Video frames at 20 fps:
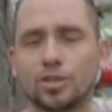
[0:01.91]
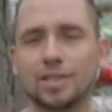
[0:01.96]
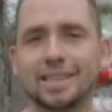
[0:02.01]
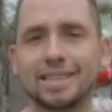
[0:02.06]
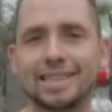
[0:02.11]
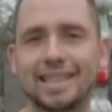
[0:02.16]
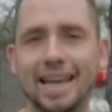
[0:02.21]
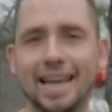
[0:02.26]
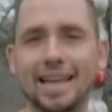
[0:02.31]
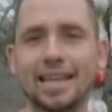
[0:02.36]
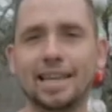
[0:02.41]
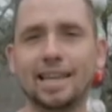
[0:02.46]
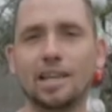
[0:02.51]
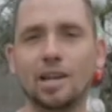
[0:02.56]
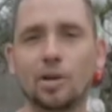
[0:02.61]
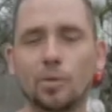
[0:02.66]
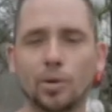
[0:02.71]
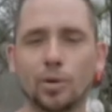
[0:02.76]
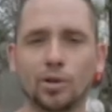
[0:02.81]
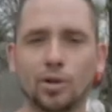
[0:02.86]

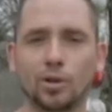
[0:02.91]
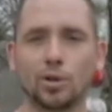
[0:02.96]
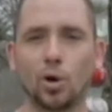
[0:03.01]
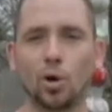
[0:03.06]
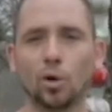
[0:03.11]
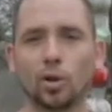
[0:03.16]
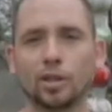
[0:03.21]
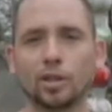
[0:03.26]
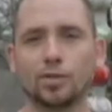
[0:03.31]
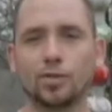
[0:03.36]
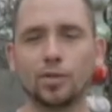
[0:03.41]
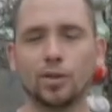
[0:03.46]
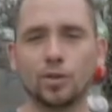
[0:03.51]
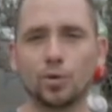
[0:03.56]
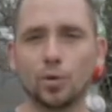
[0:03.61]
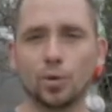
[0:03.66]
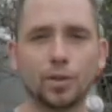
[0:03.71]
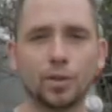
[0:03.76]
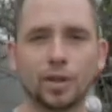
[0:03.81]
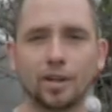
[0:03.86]
Today we are in
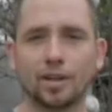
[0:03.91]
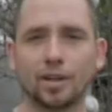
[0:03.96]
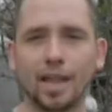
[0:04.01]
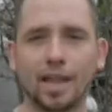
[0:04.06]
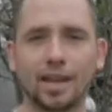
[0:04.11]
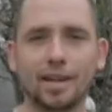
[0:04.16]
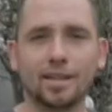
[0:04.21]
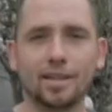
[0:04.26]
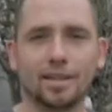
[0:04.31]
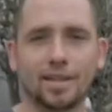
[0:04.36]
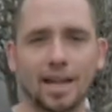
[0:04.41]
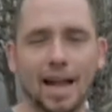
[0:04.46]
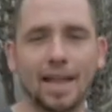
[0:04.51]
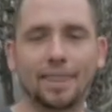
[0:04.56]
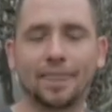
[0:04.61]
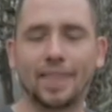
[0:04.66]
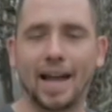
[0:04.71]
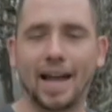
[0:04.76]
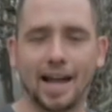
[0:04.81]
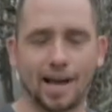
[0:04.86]
Collettsville, North Carolina
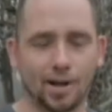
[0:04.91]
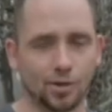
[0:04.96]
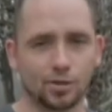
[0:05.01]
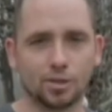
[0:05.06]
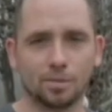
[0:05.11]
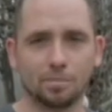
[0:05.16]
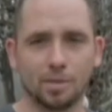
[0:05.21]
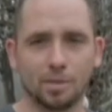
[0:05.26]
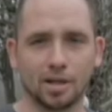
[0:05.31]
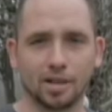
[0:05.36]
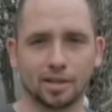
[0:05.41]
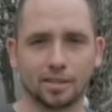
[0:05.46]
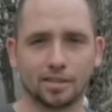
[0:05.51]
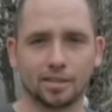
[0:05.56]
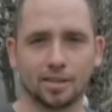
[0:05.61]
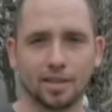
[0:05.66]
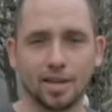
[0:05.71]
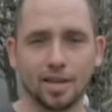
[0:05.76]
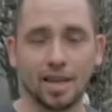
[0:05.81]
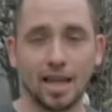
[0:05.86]
at the House of Mugs.